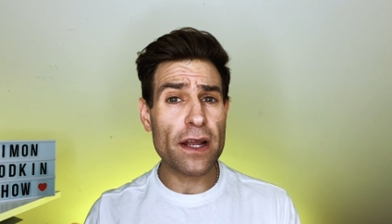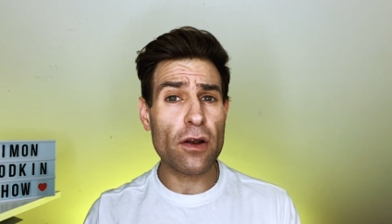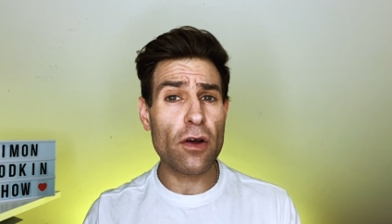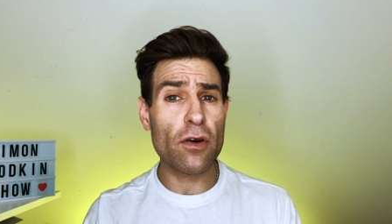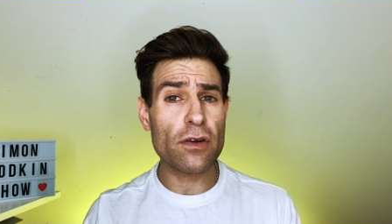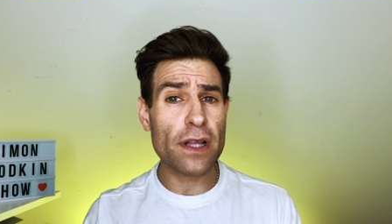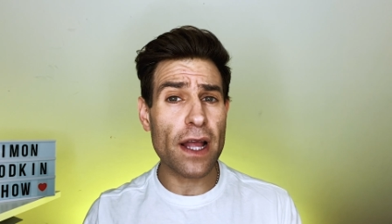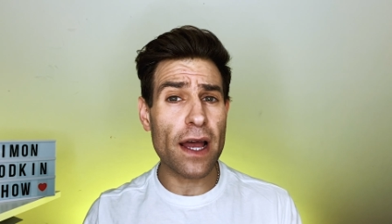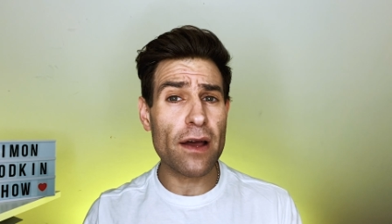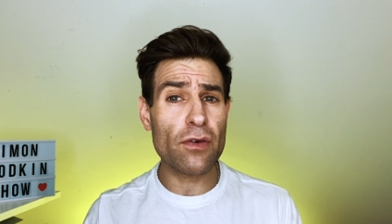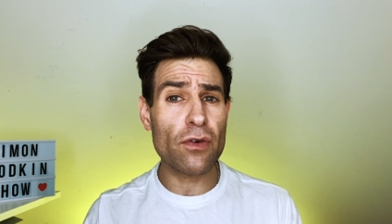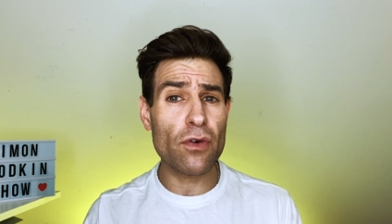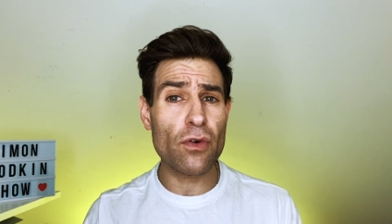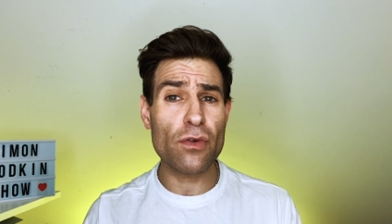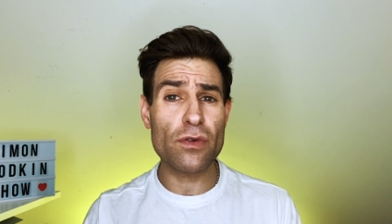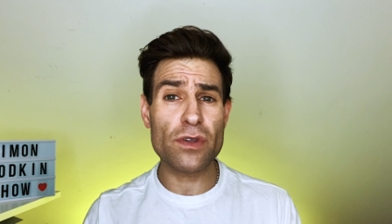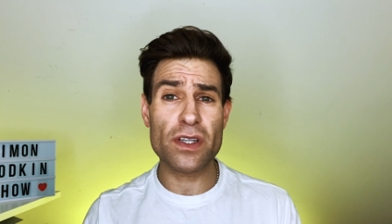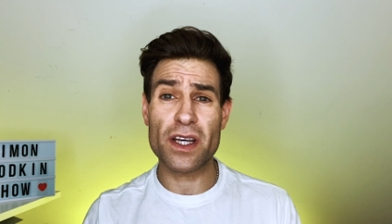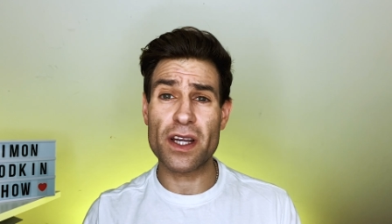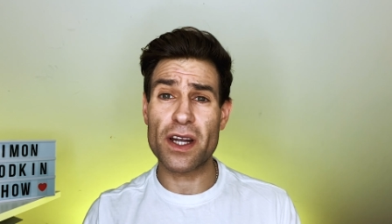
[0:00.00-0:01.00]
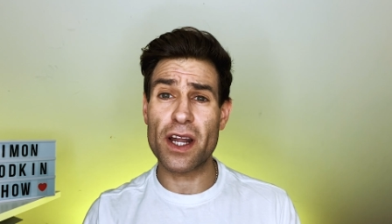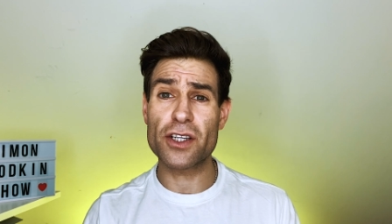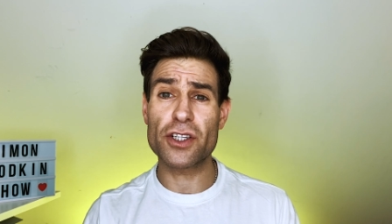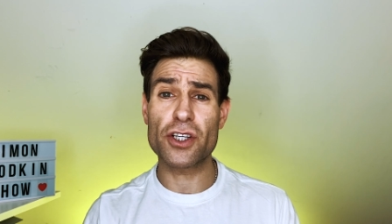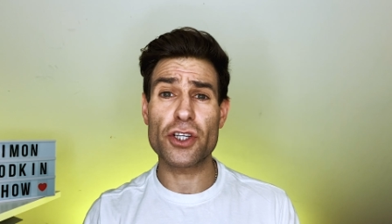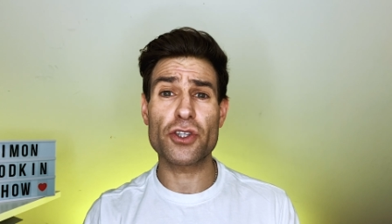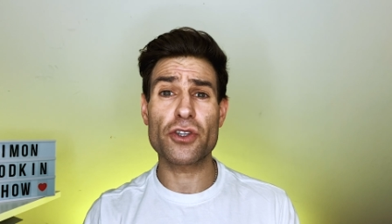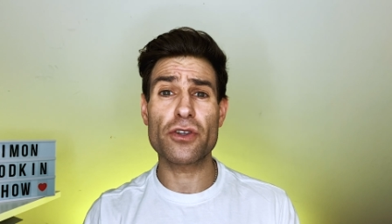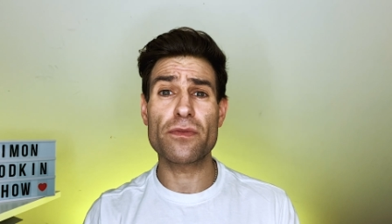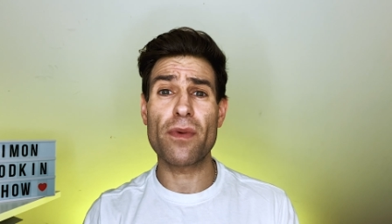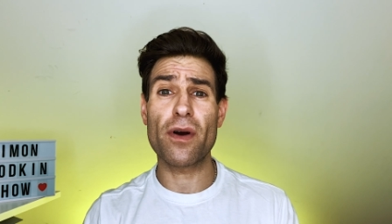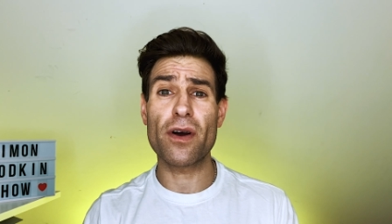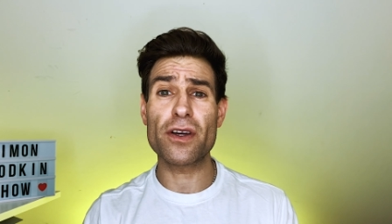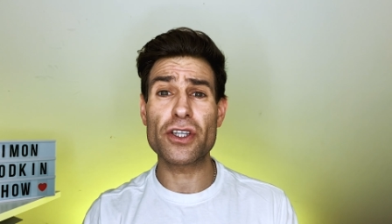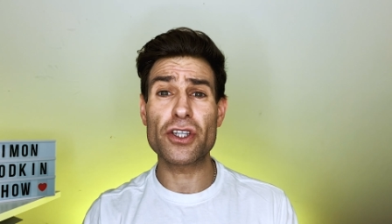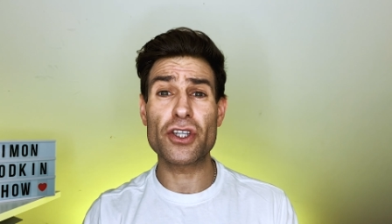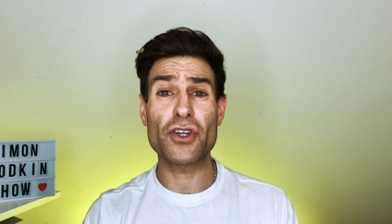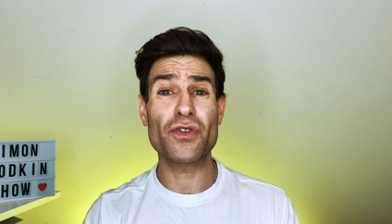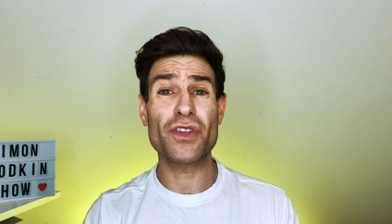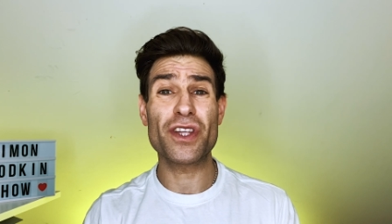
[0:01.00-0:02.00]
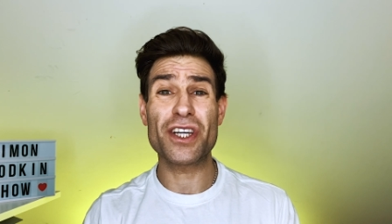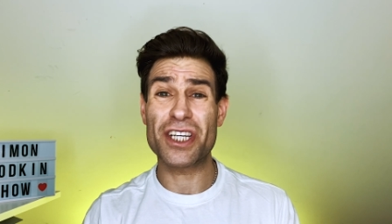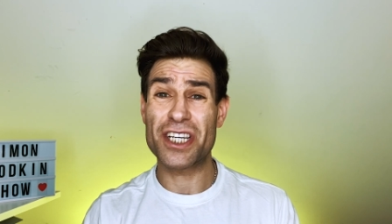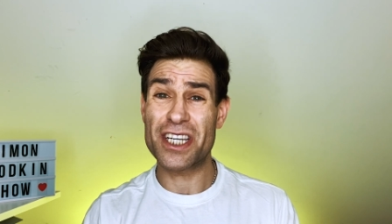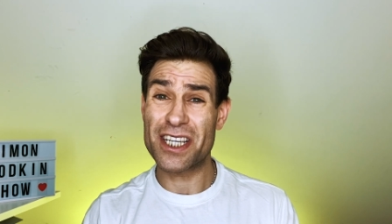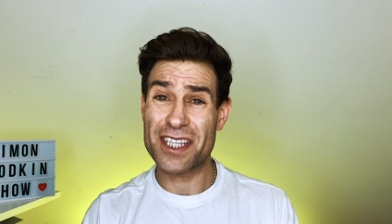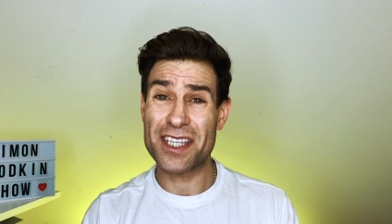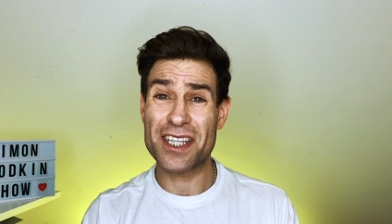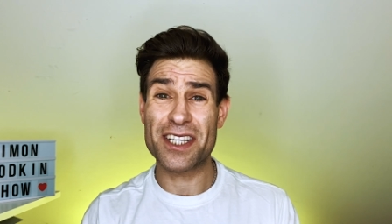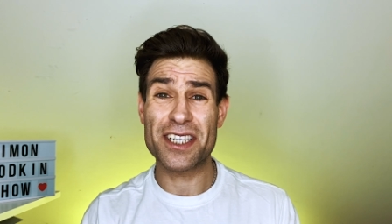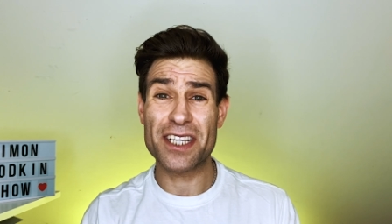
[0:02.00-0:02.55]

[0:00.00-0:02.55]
lockdown laws, can I just remind you that she's a